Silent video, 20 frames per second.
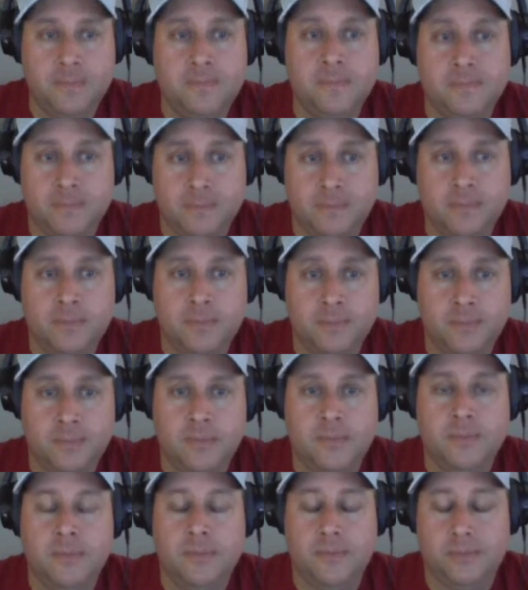
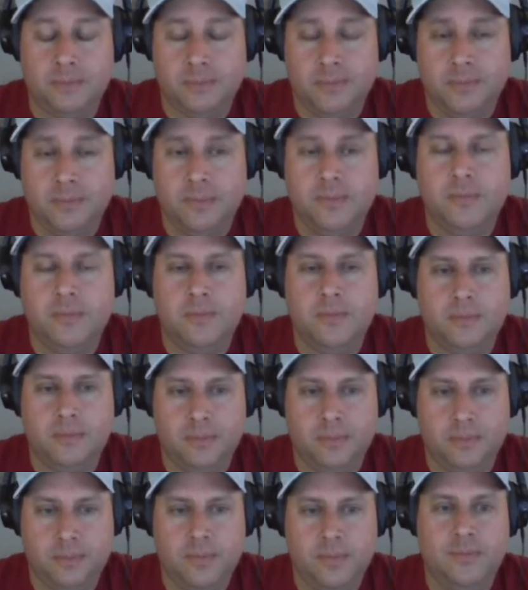
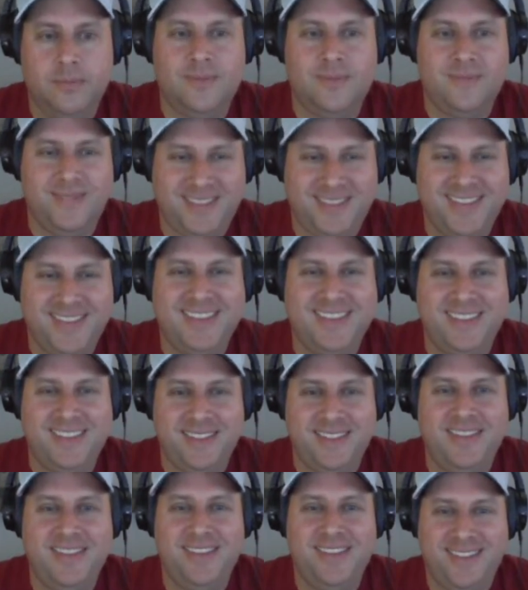
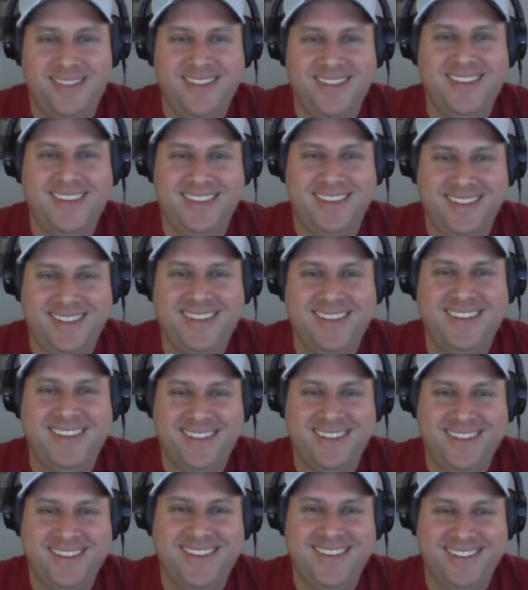
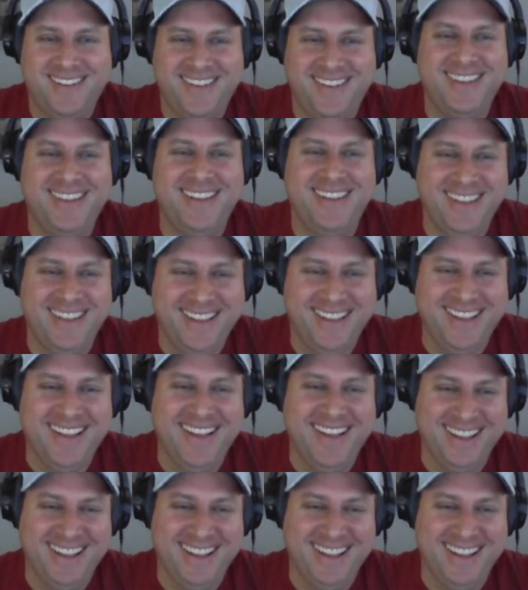This person isn't speaking.